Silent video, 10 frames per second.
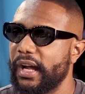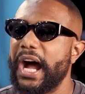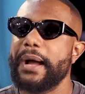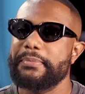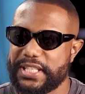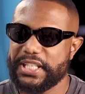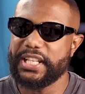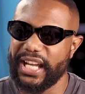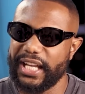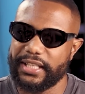I'm
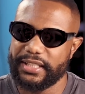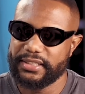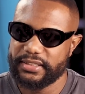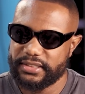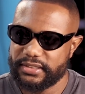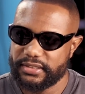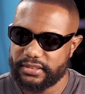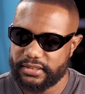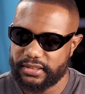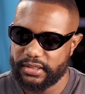TKay. Yeah.
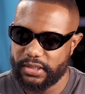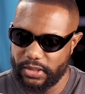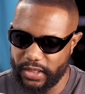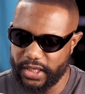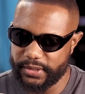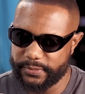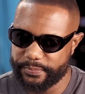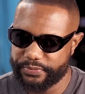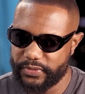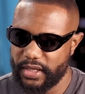All right? My
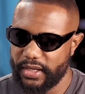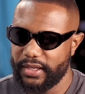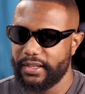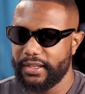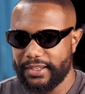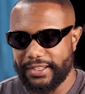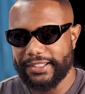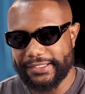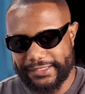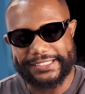man, that nigga.
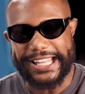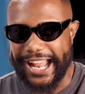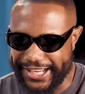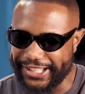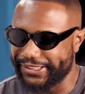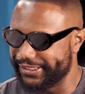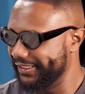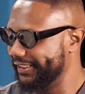That nigga.